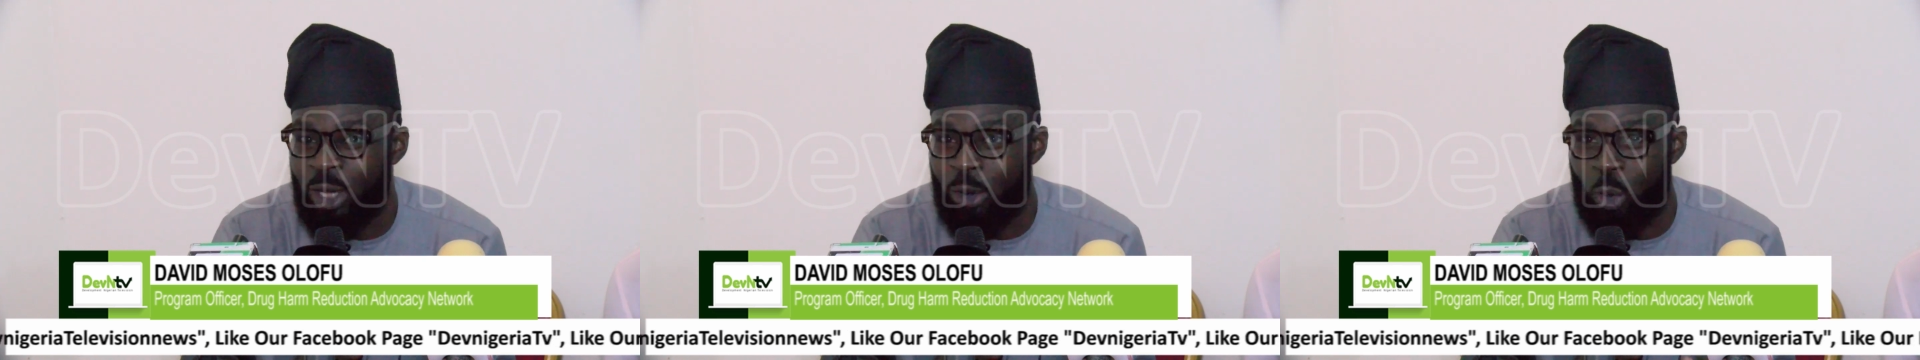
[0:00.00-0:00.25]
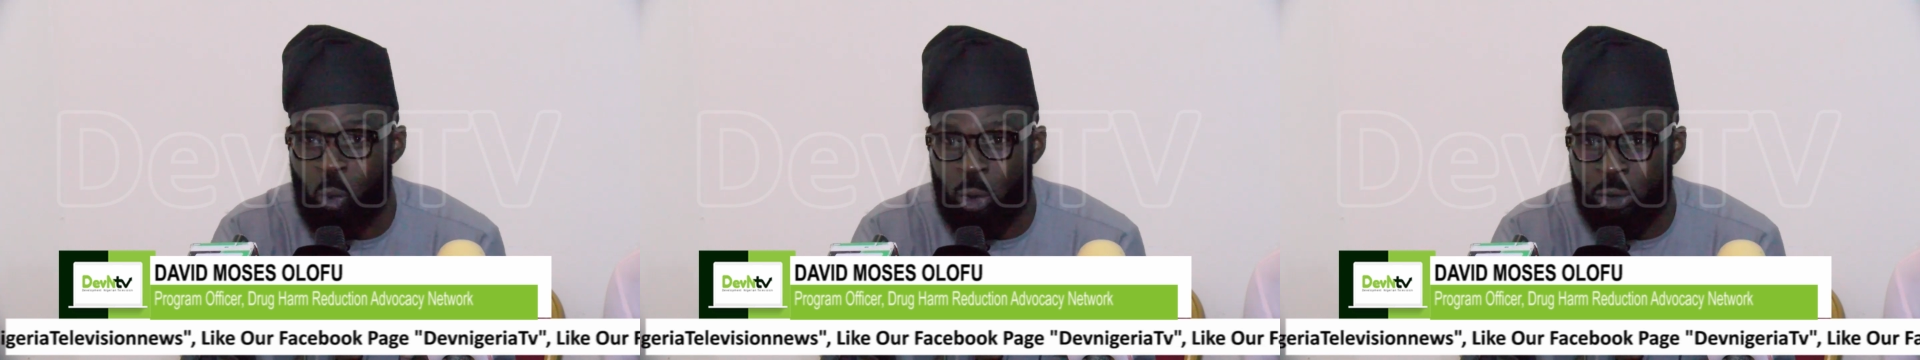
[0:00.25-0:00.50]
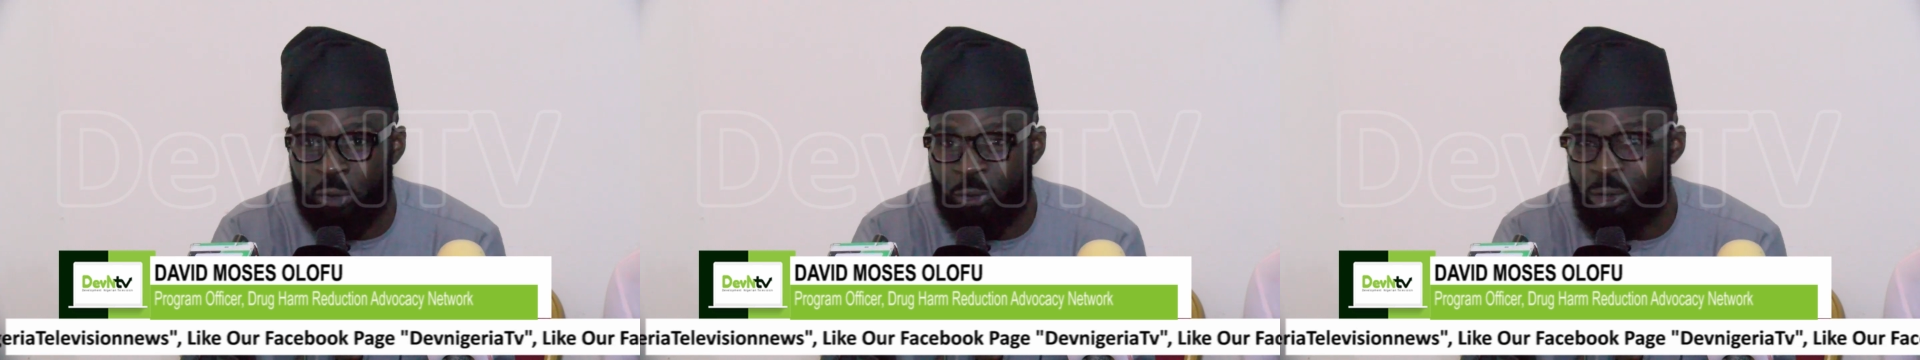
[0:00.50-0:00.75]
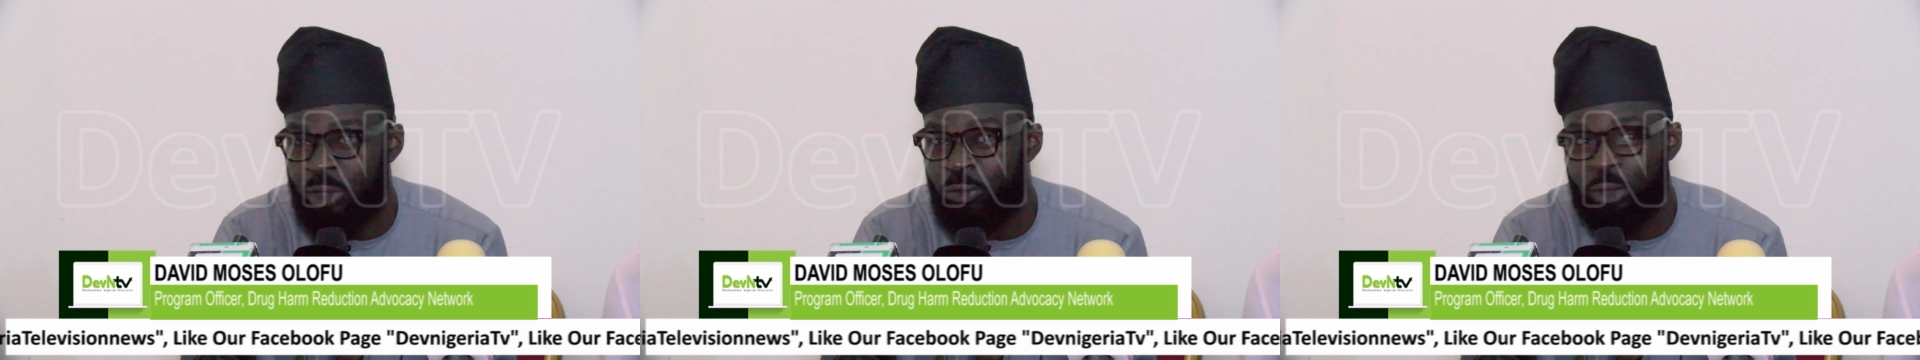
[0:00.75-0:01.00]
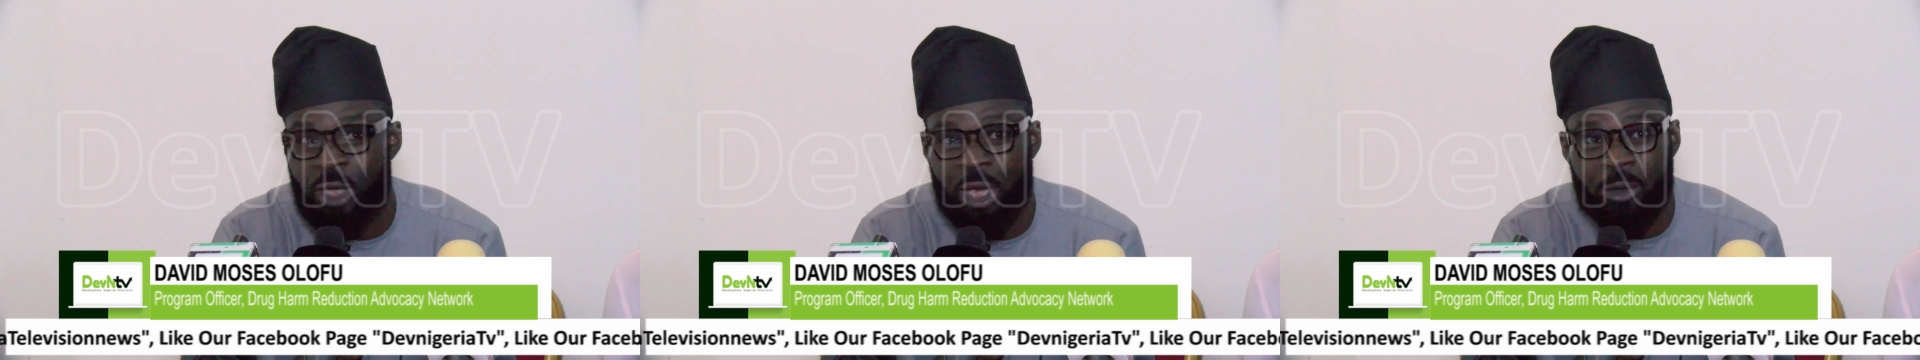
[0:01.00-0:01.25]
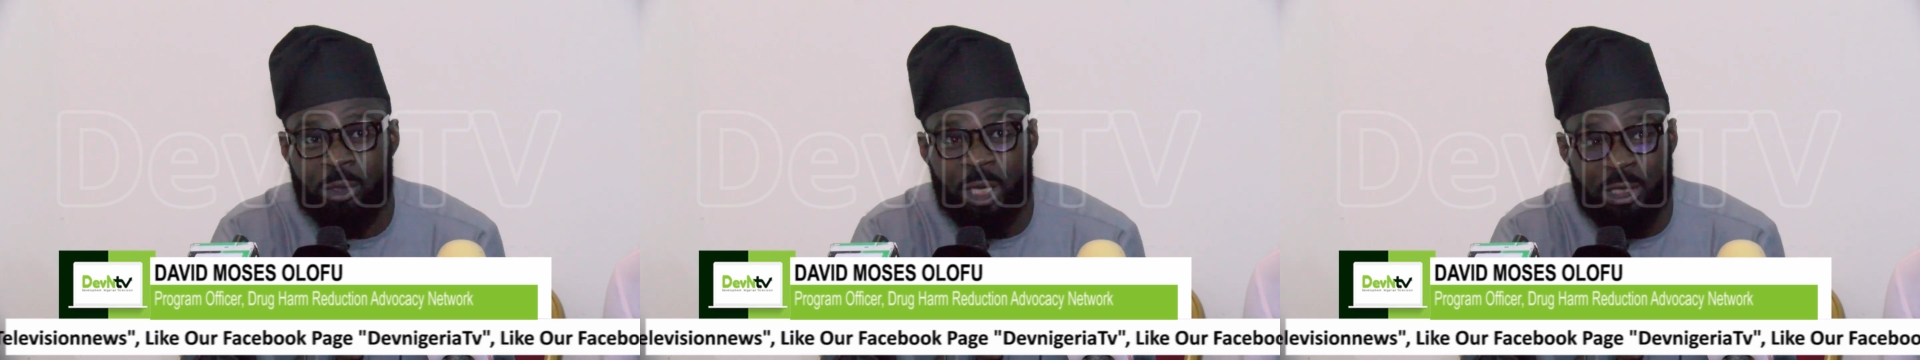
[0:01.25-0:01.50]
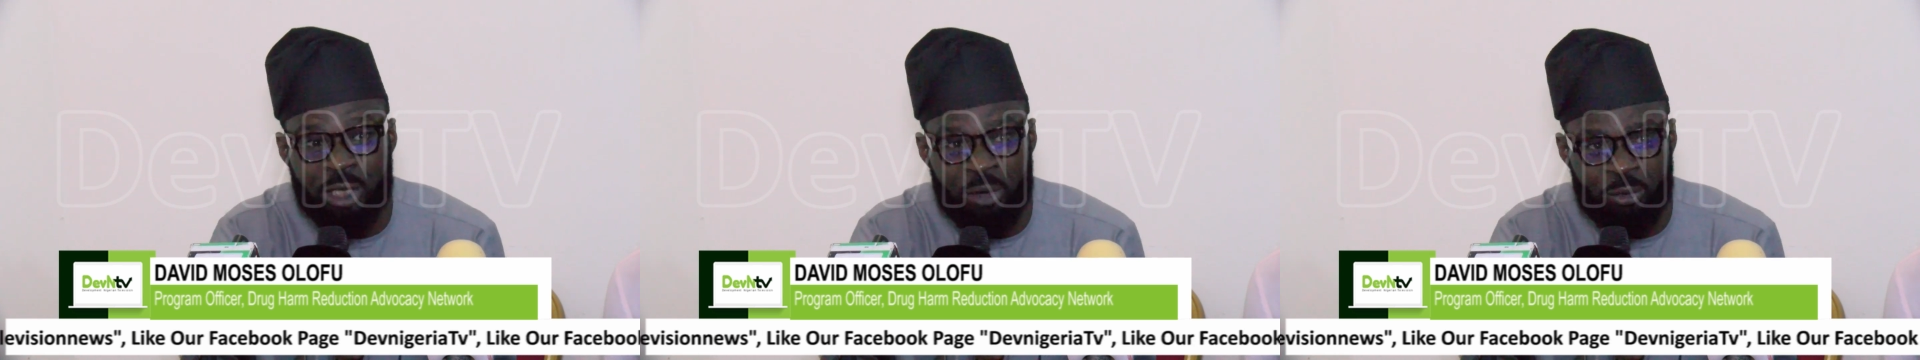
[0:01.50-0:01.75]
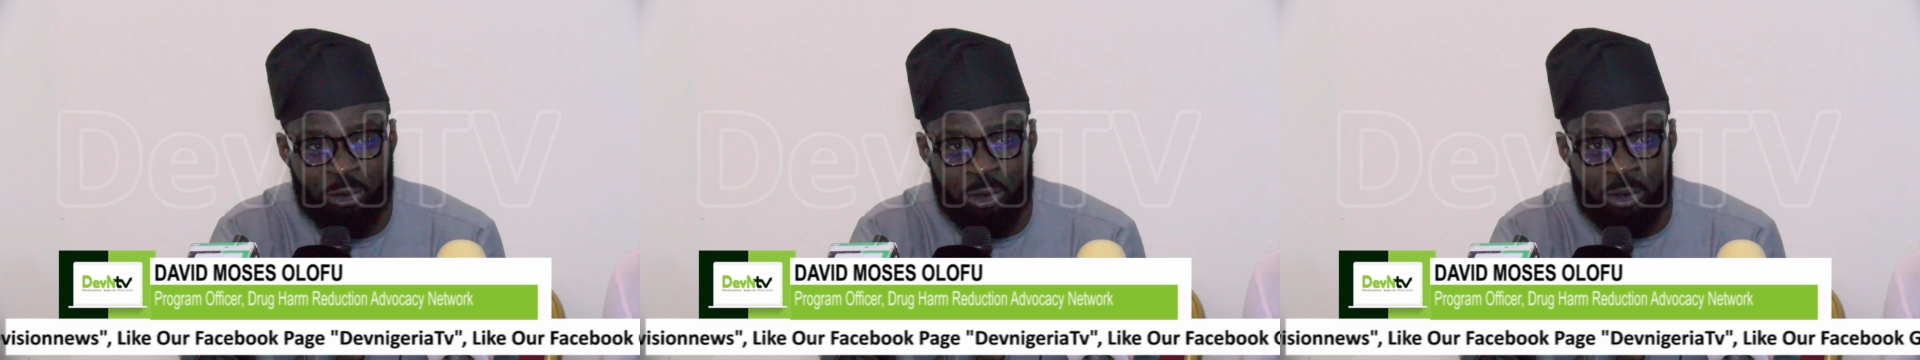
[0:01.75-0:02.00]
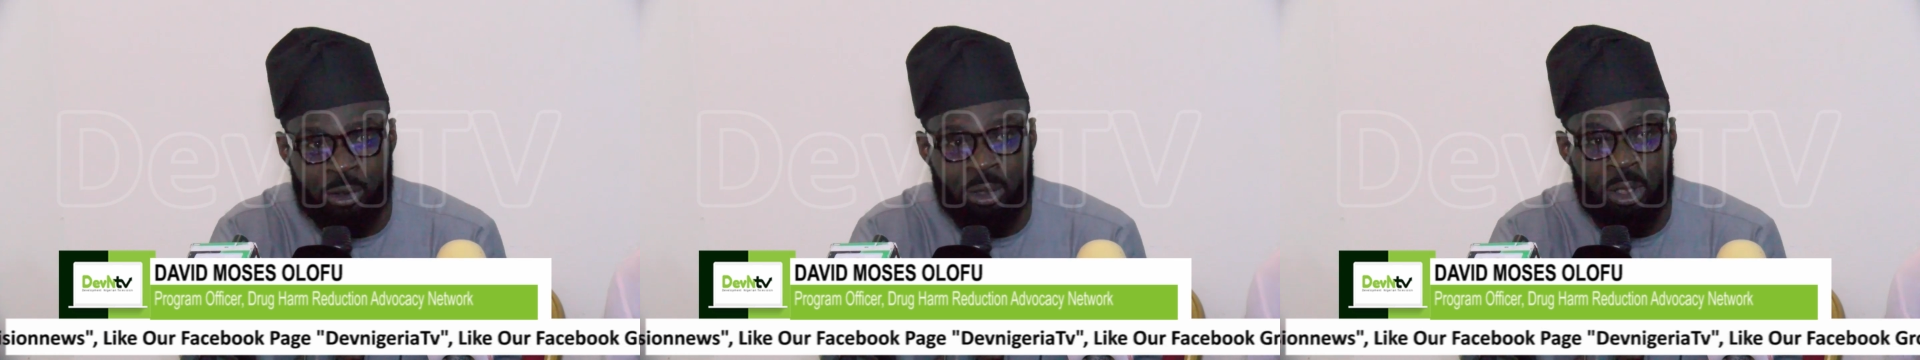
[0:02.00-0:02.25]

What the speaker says: not worthy of receiving healthcare services.